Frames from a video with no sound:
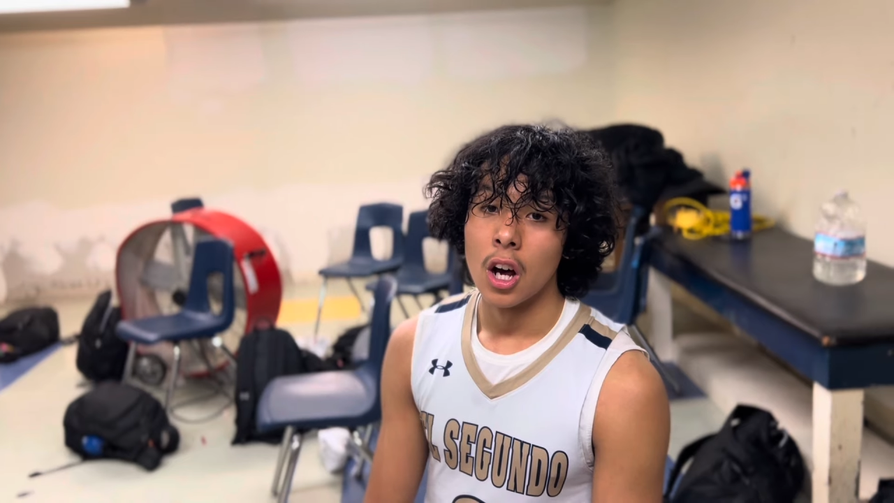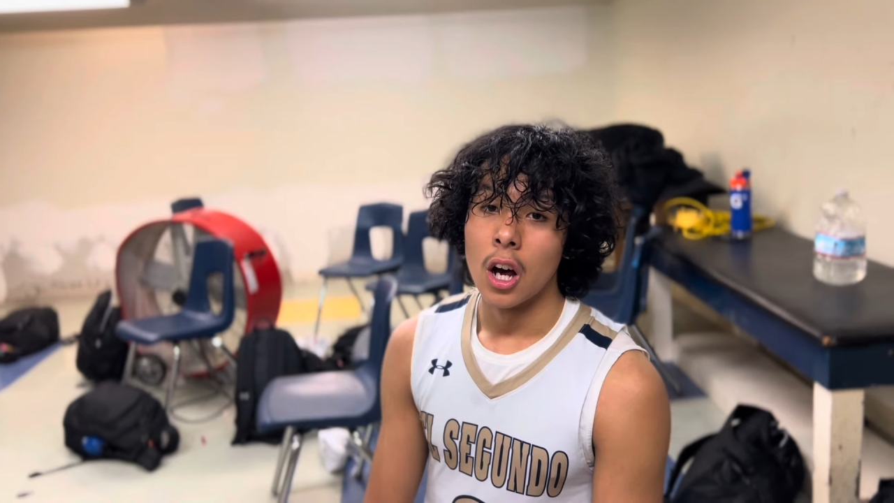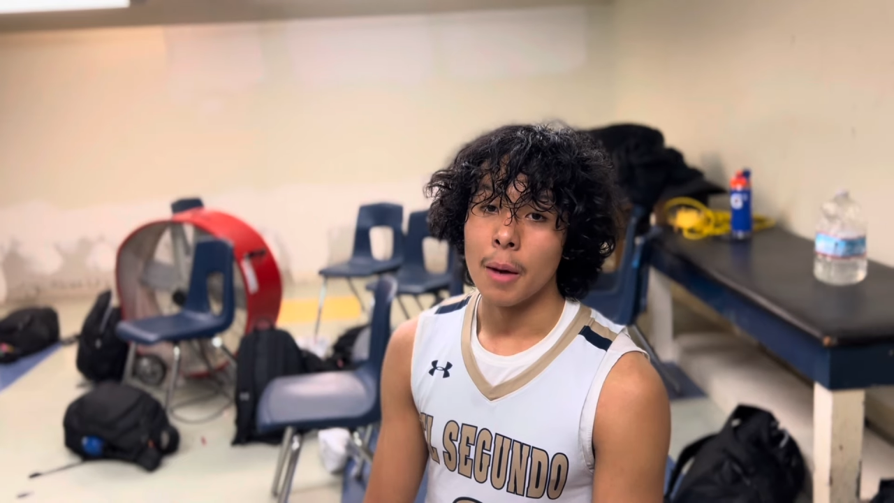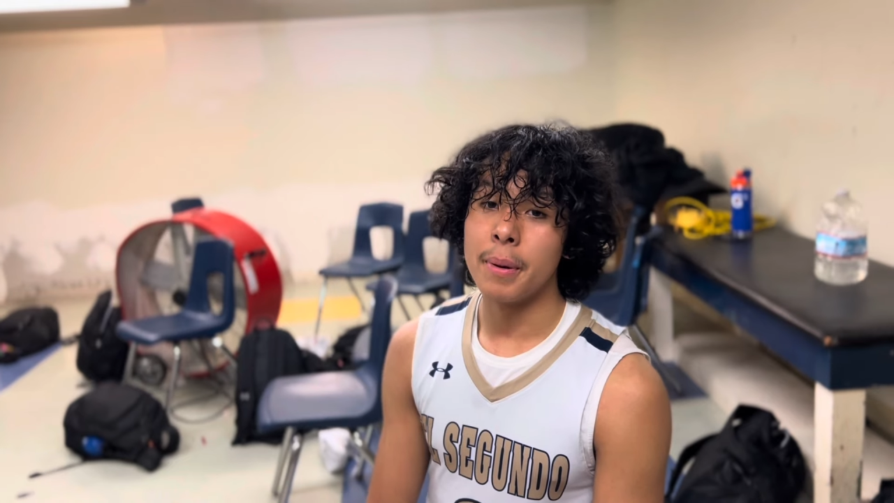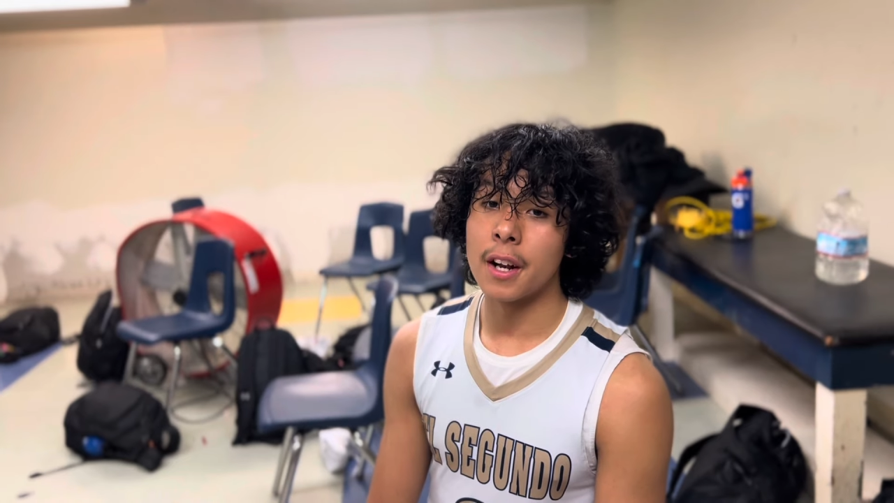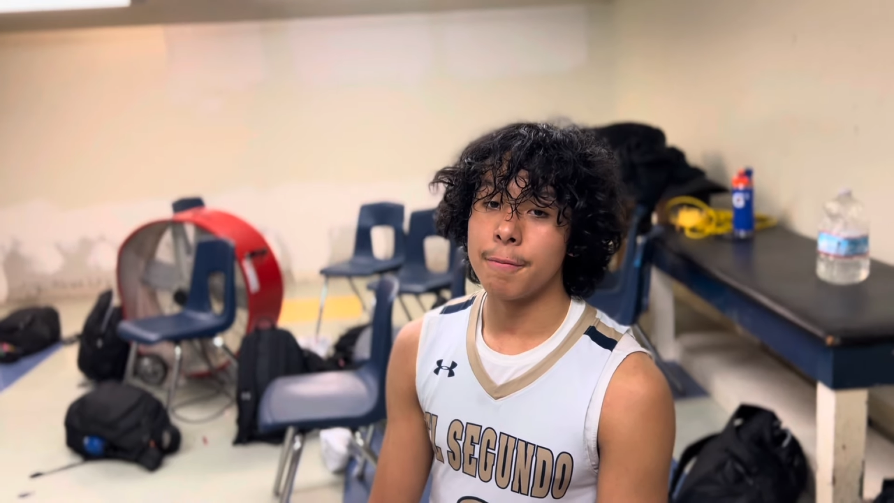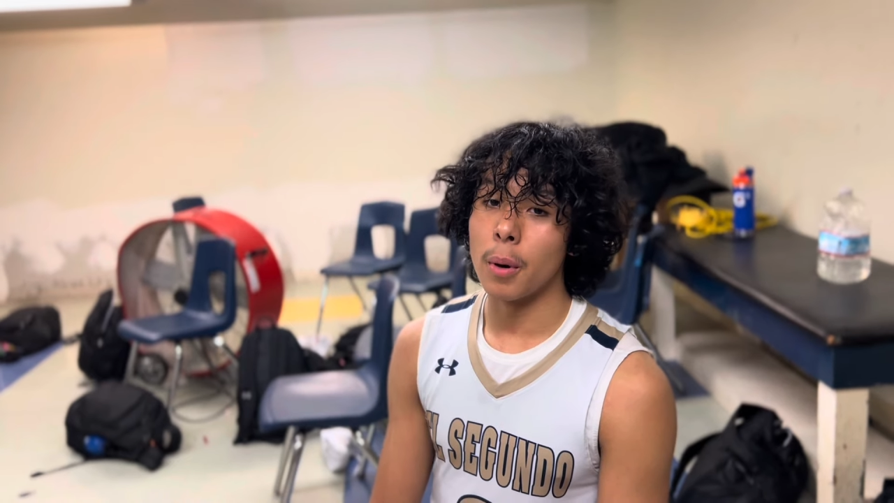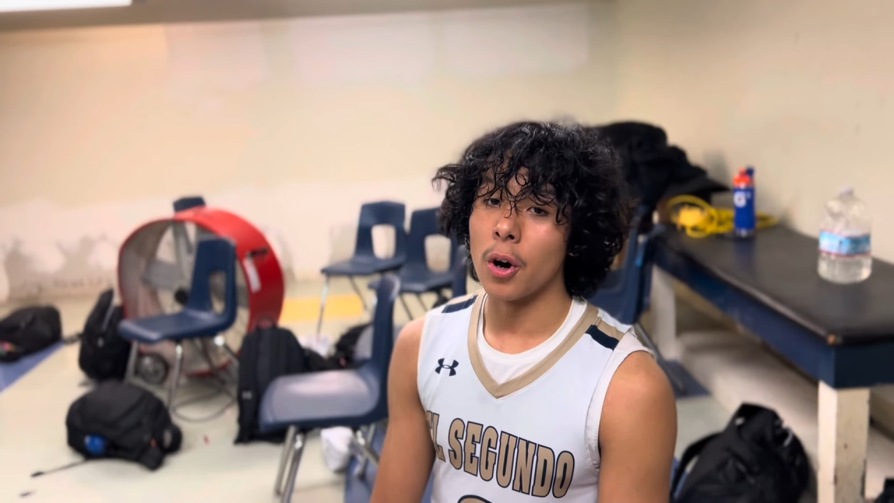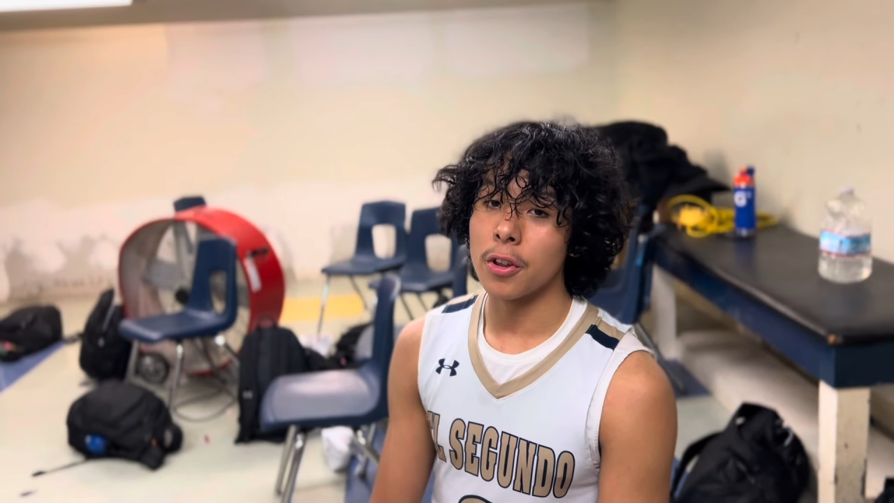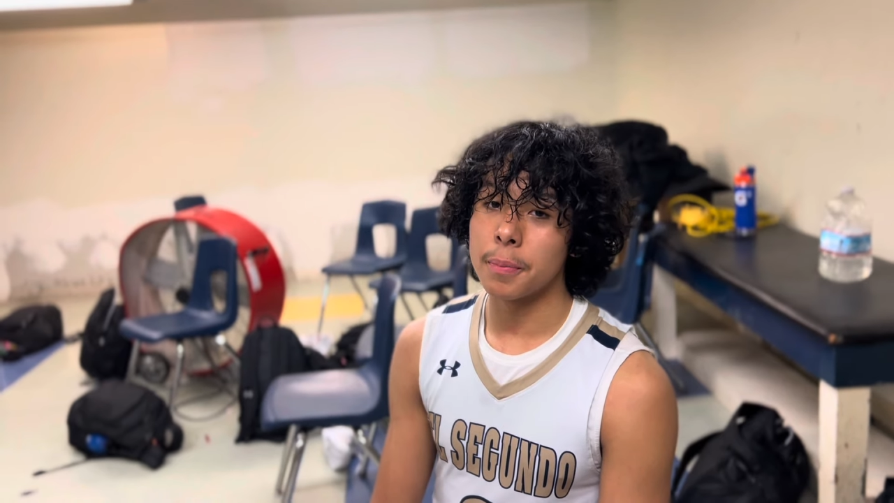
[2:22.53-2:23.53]
a bit of
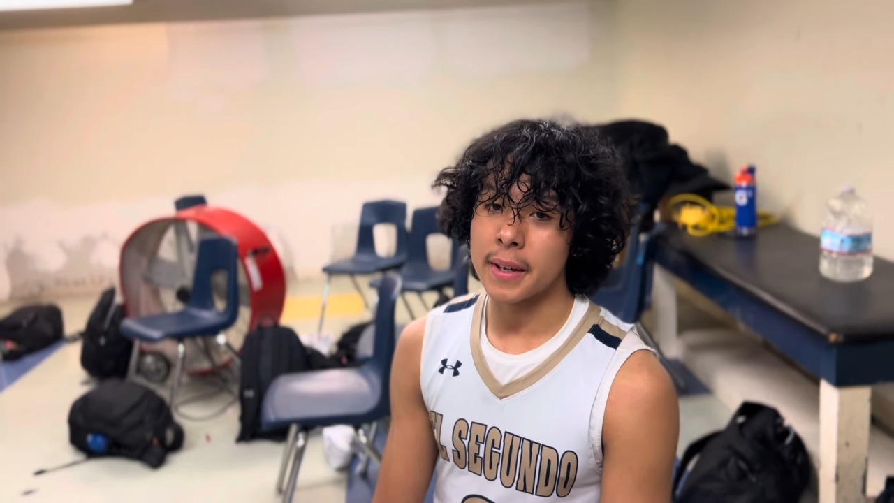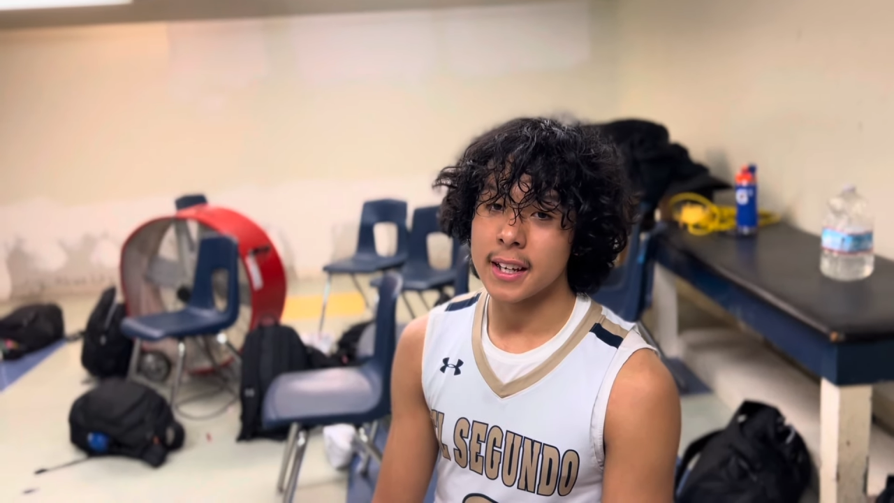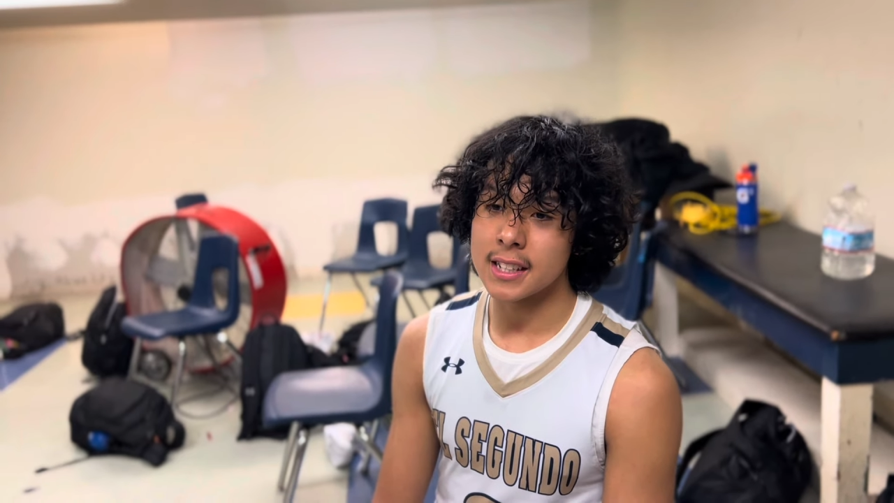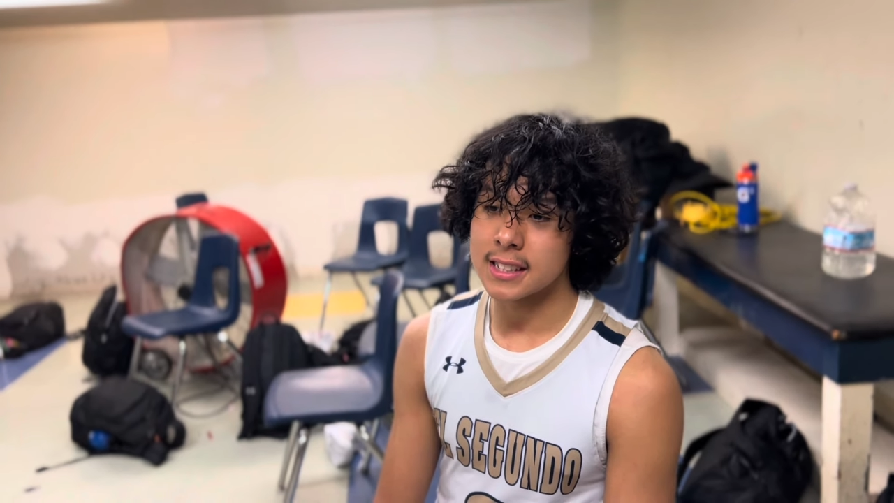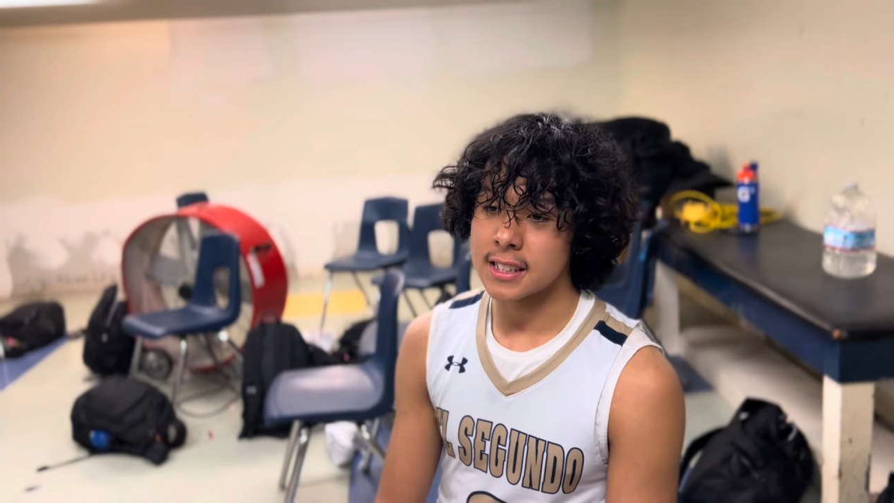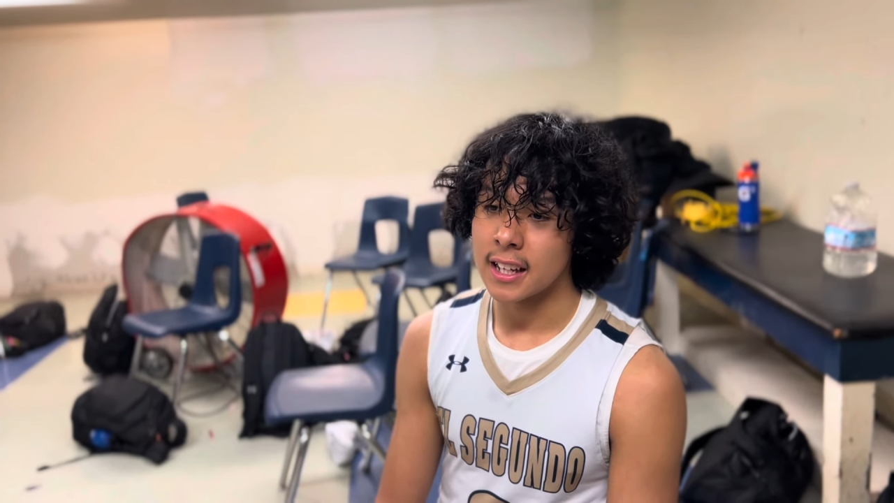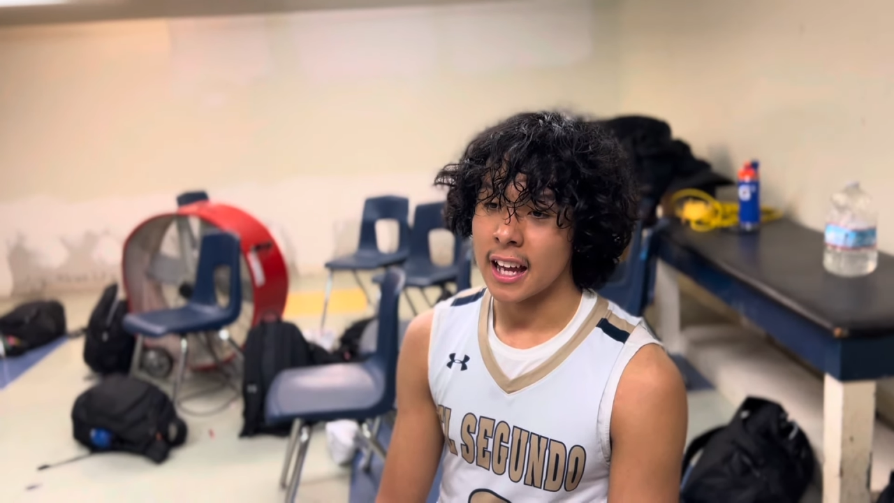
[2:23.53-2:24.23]
both because